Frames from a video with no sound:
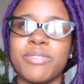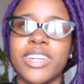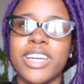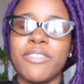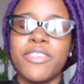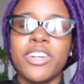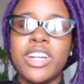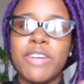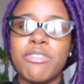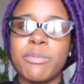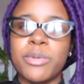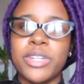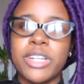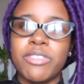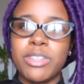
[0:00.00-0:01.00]
if you're not
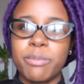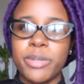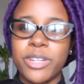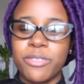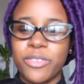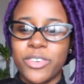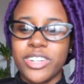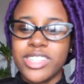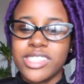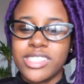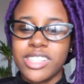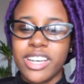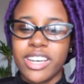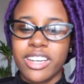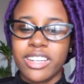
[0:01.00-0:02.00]
familiar with Big Four,
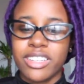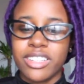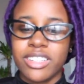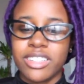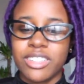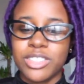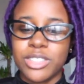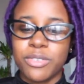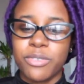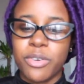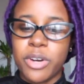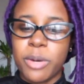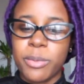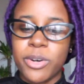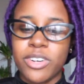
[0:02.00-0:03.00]
like there's a
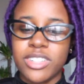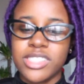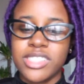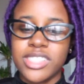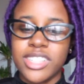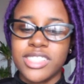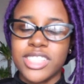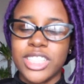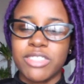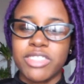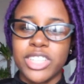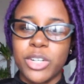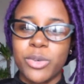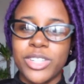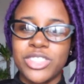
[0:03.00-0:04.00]
forum called CS
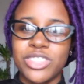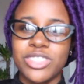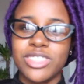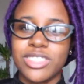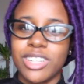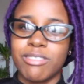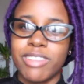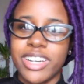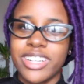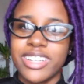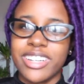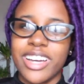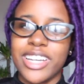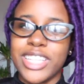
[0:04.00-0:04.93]
Career Questions on Reddit,